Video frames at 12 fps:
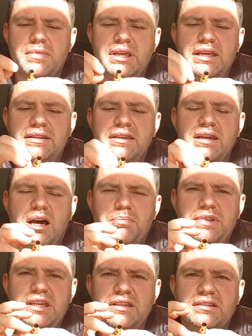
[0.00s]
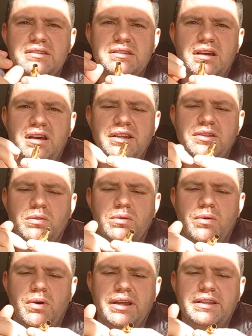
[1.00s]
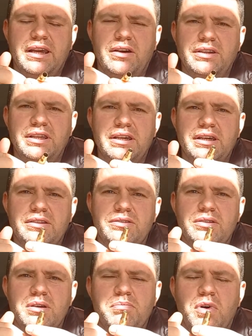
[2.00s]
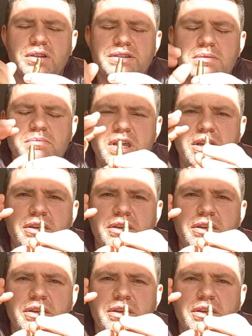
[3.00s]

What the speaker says: heating up the inside or right down here to the bottom.